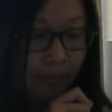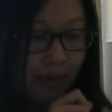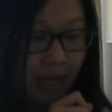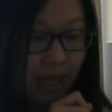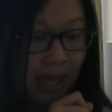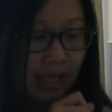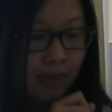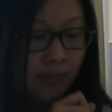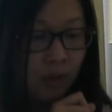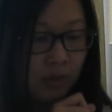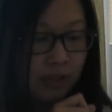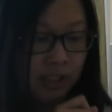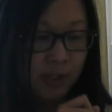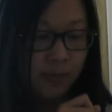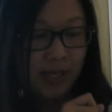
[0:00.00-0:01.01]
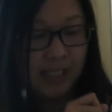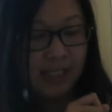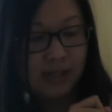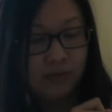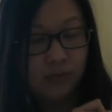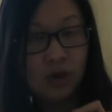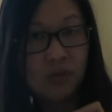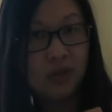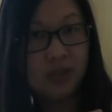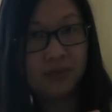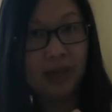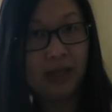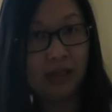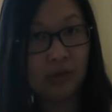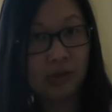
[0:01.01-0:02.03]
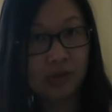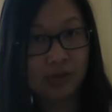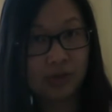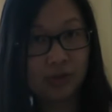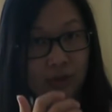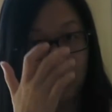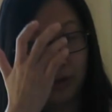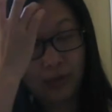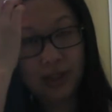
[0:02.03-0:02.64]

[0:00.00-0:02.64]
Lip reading: And the most expensive one was my local store,